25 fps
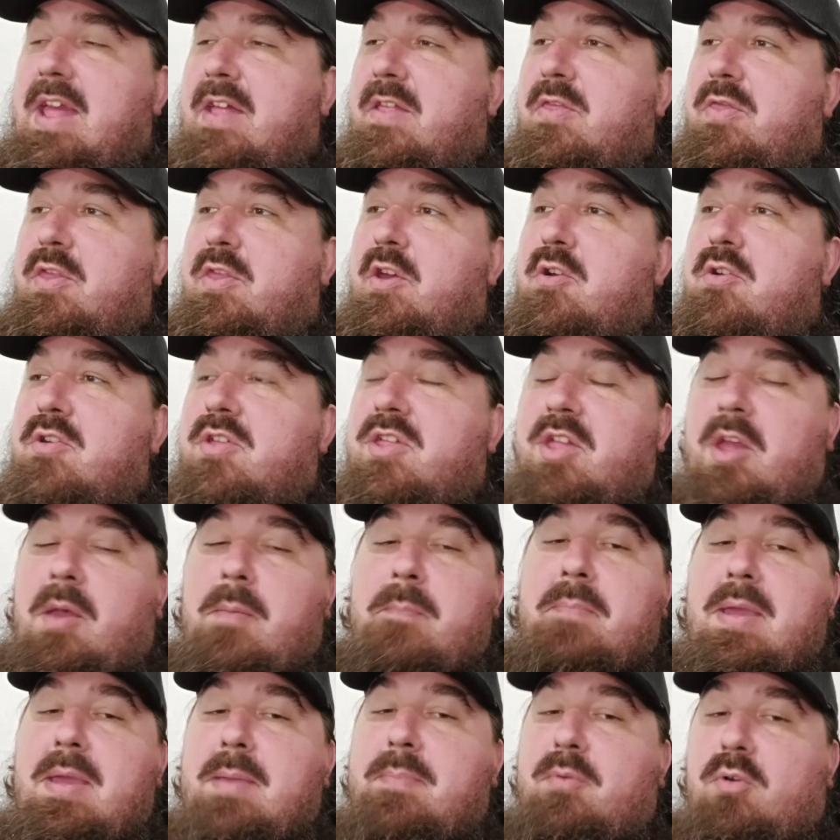there's
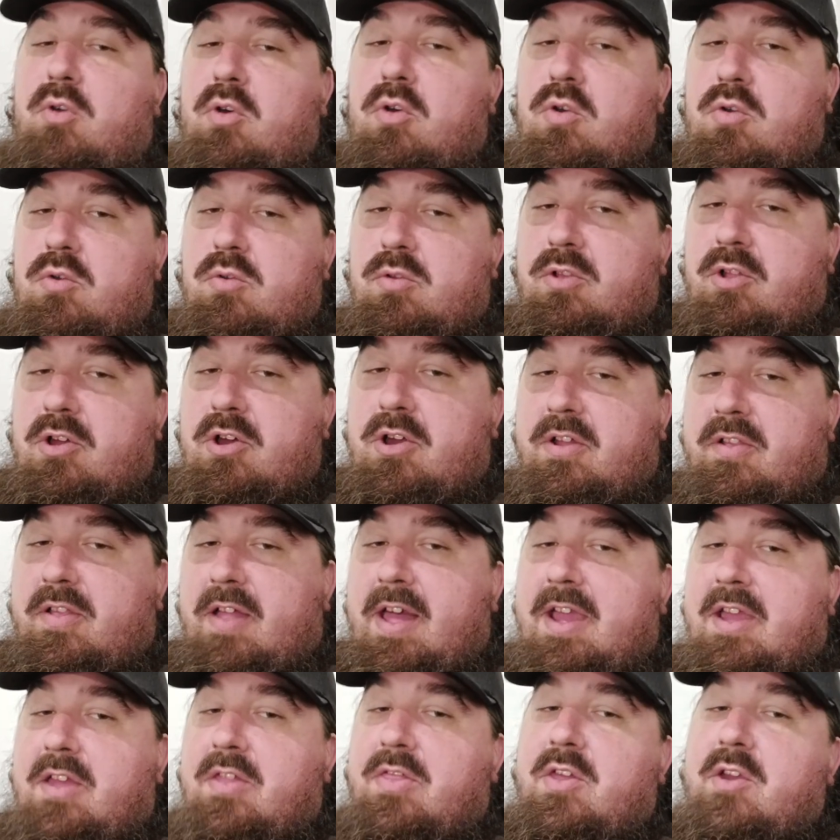some people who look
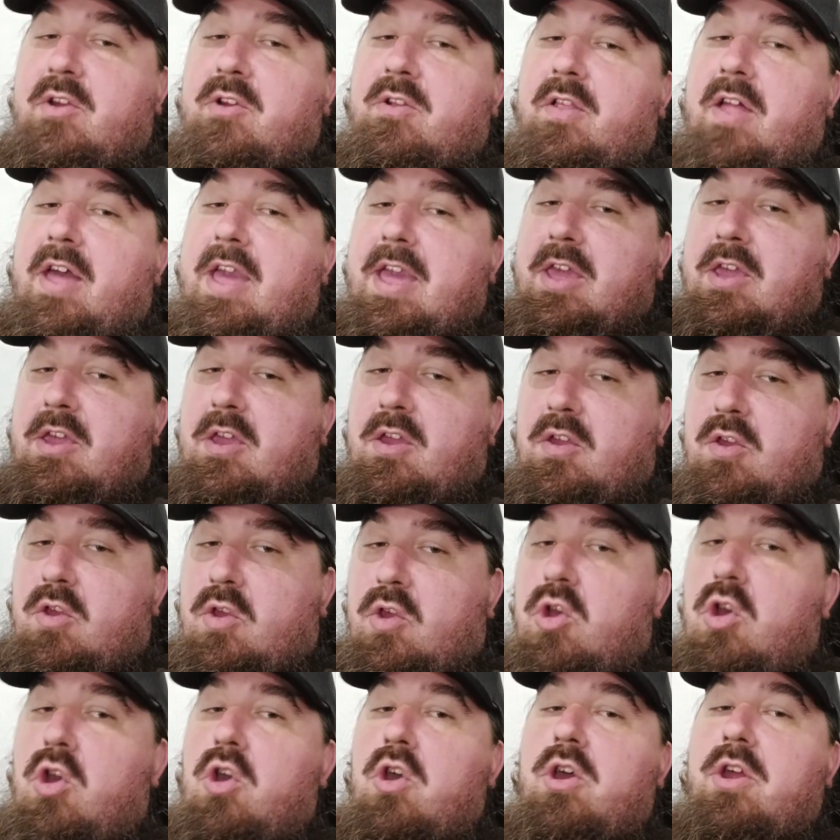like they're like
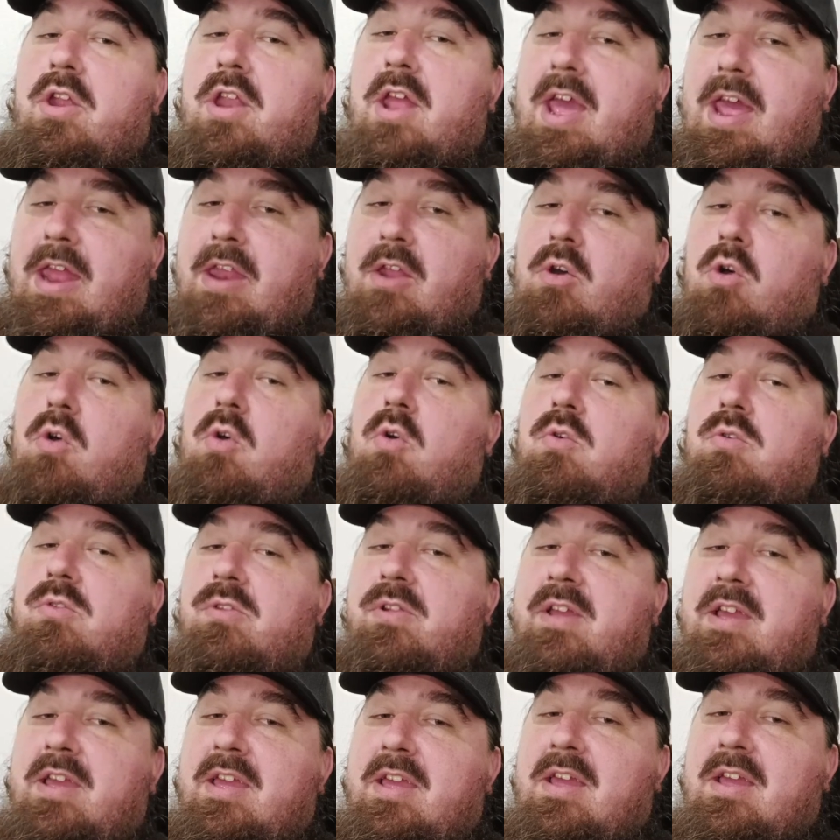good and
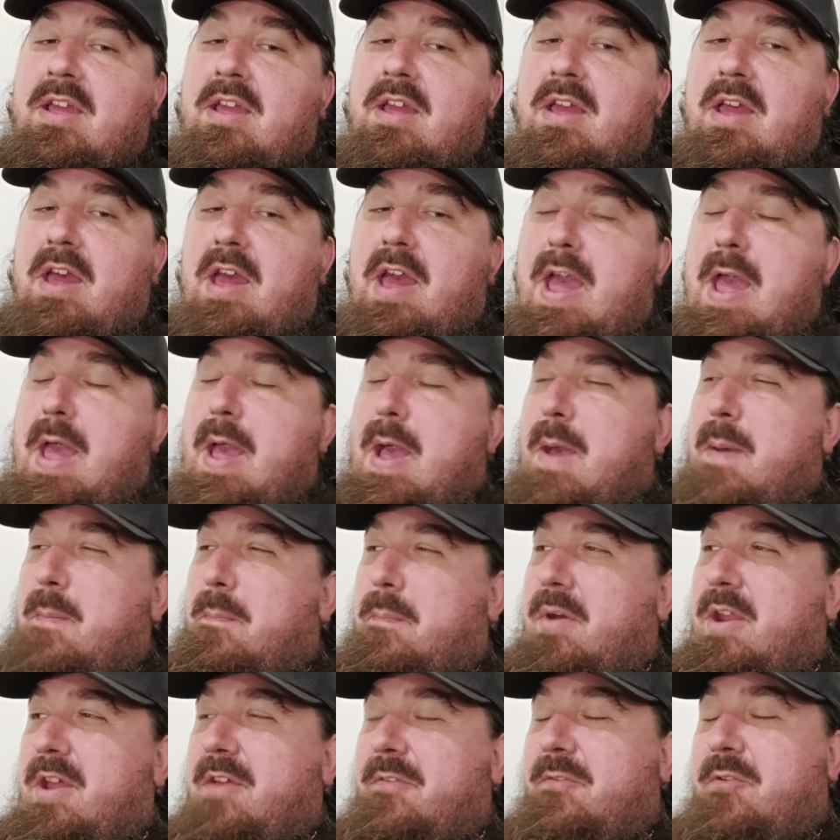holy,
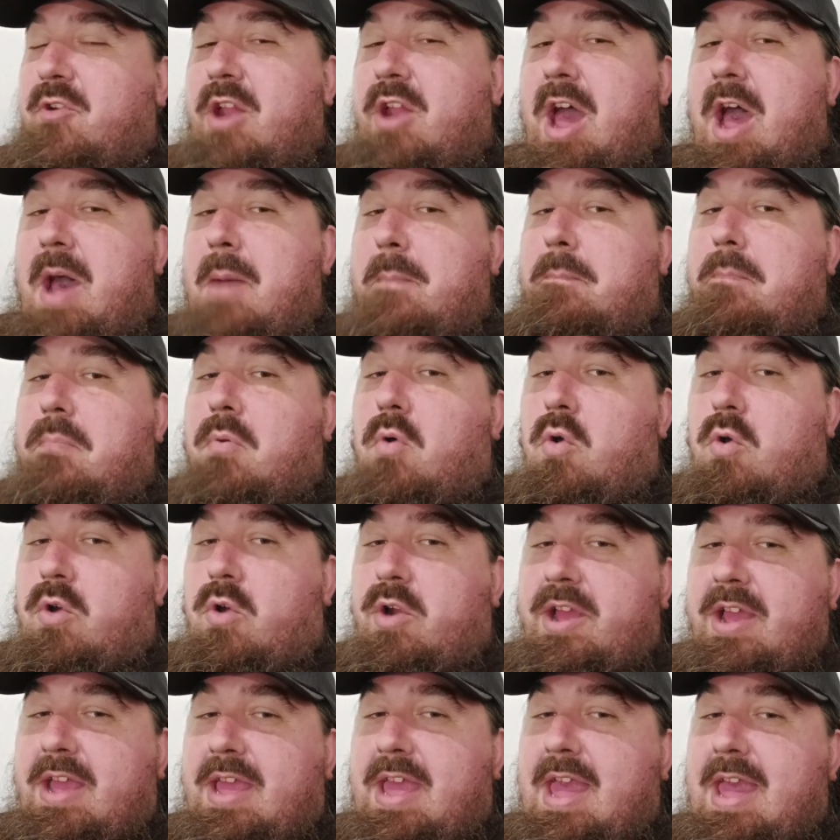but if you're not
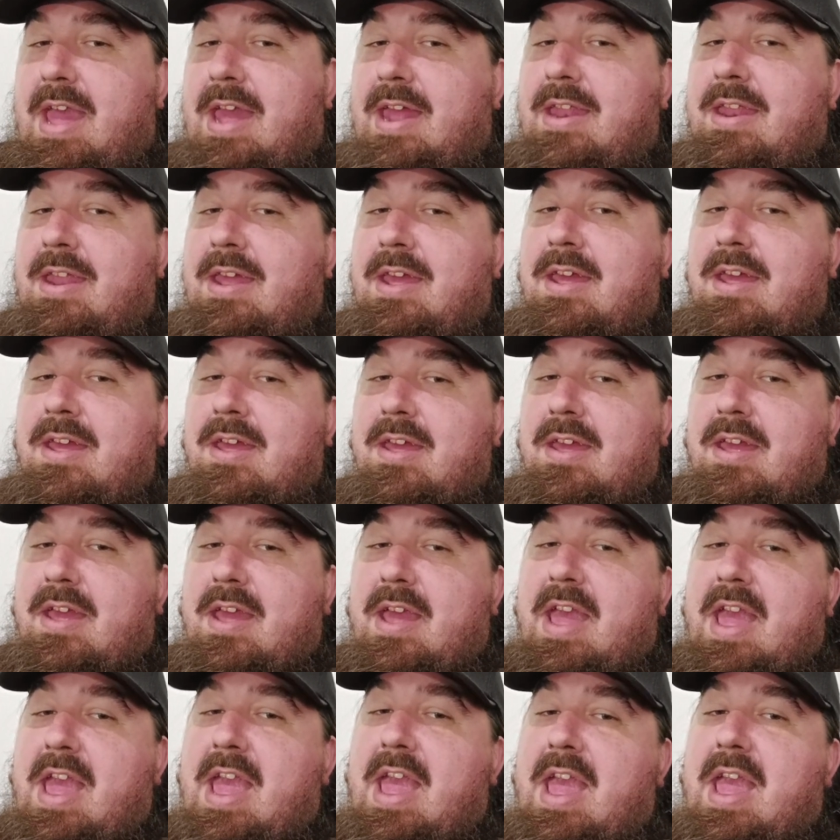born again,
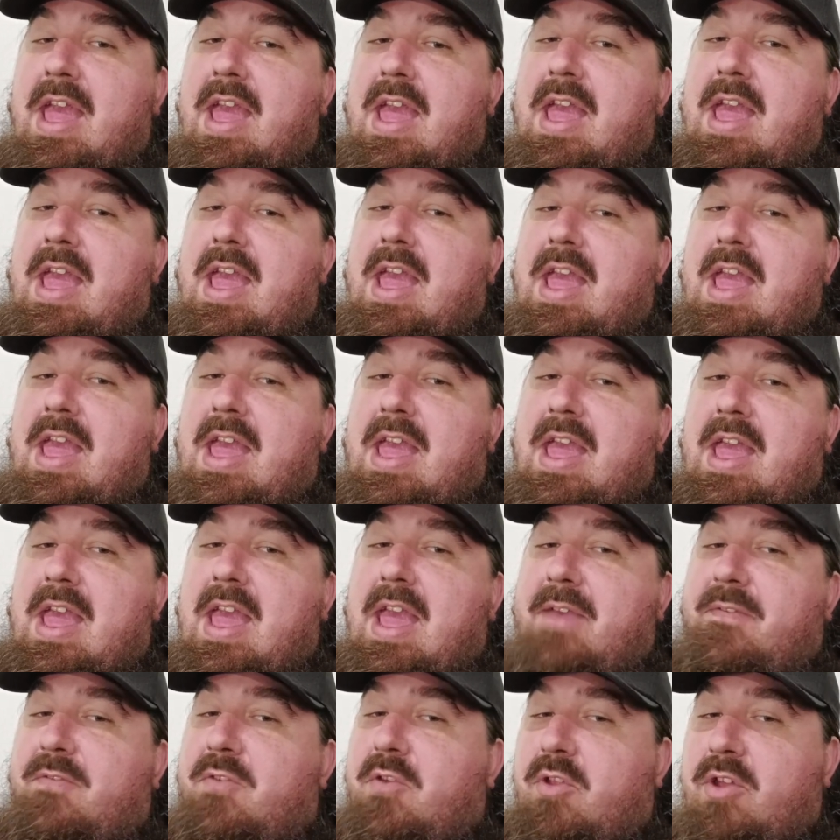
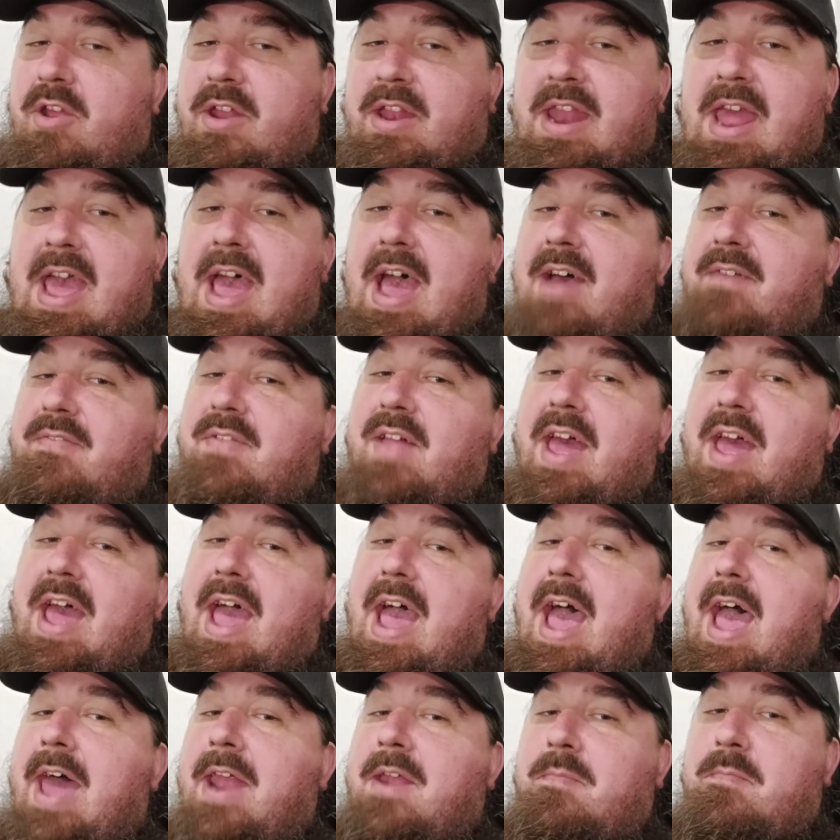if you didn't have that
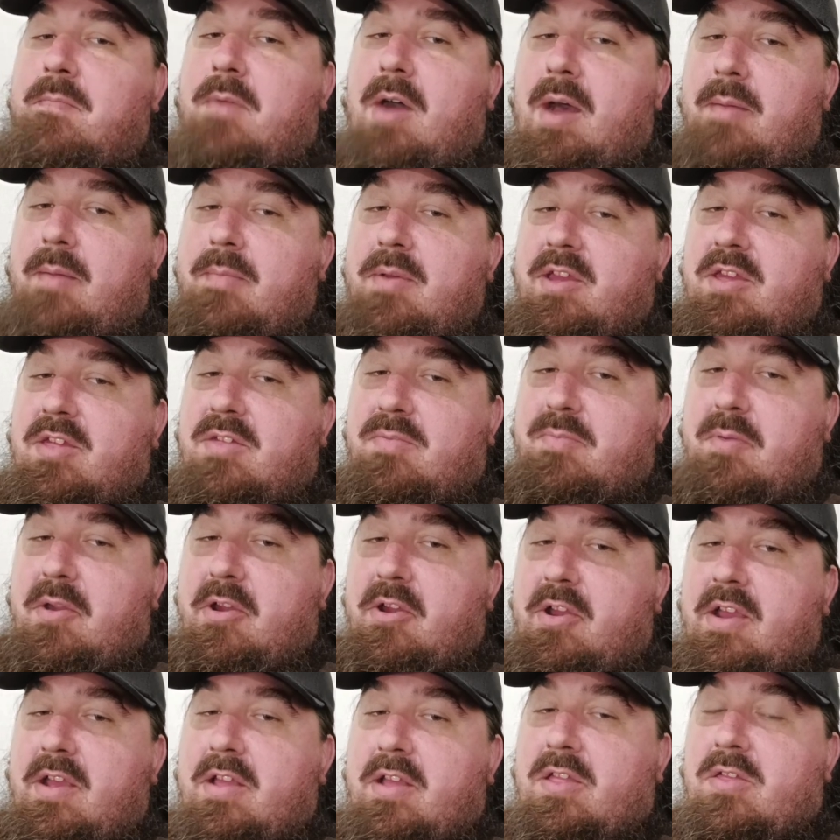atom bomb
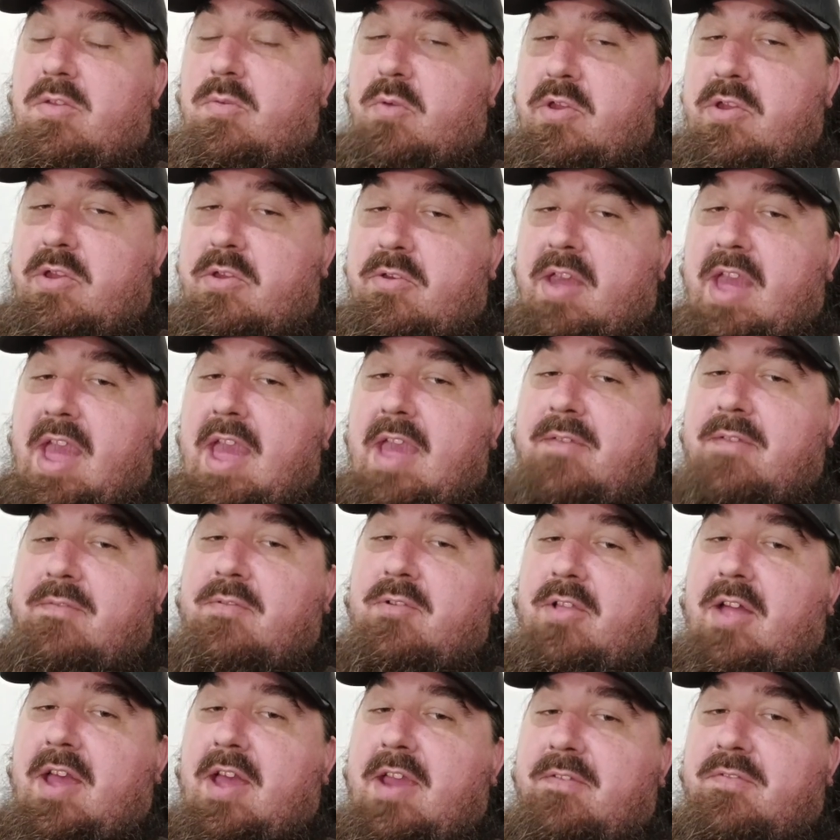experience where you gave
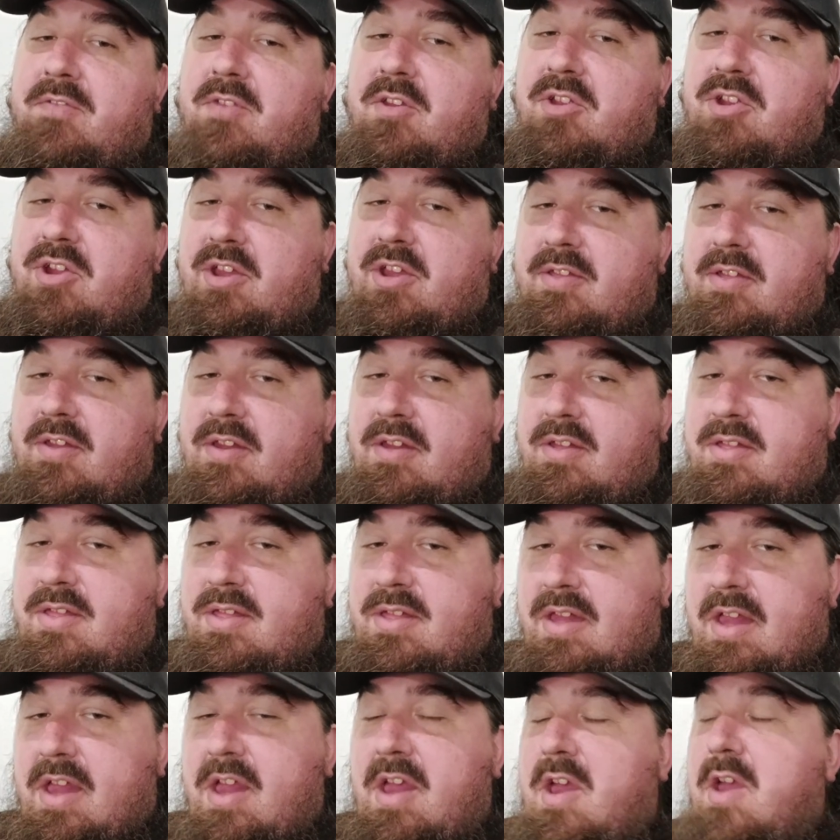your life to
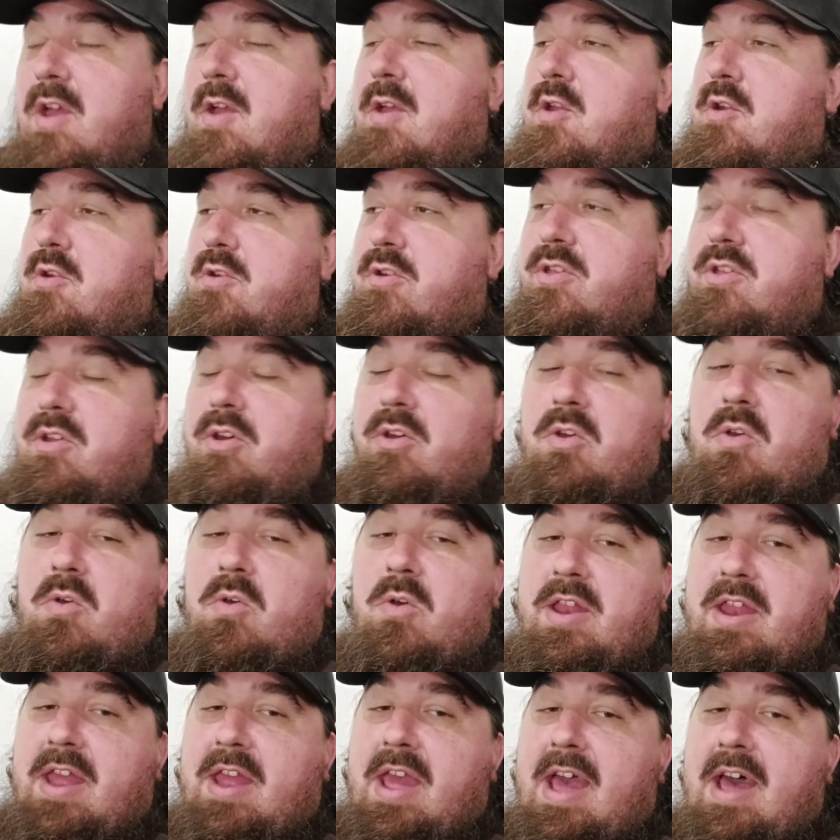Jesus, you're still
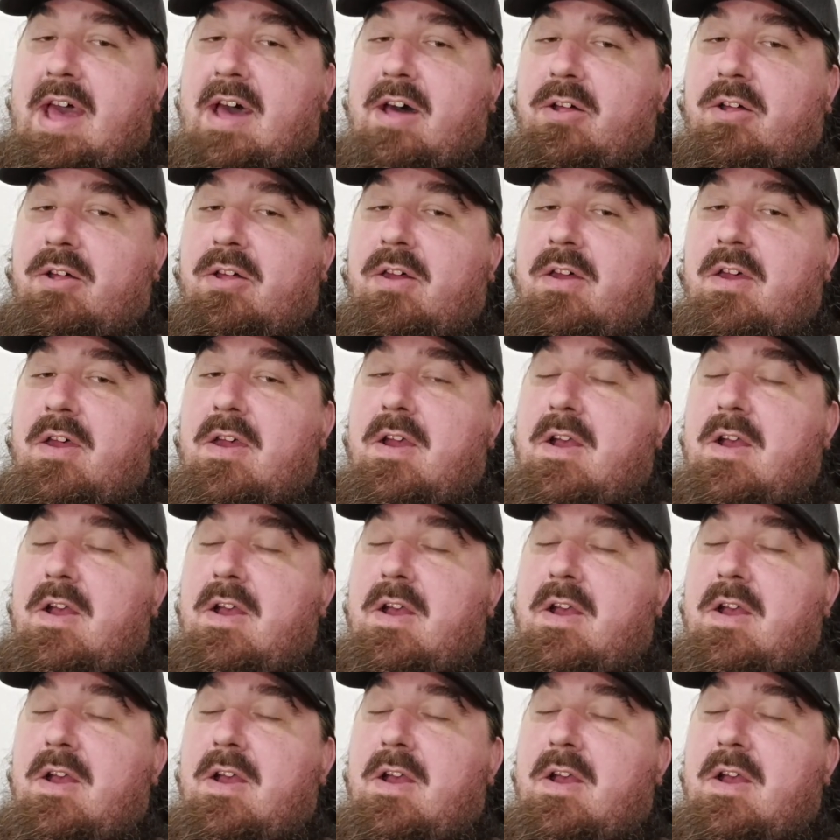going to hell.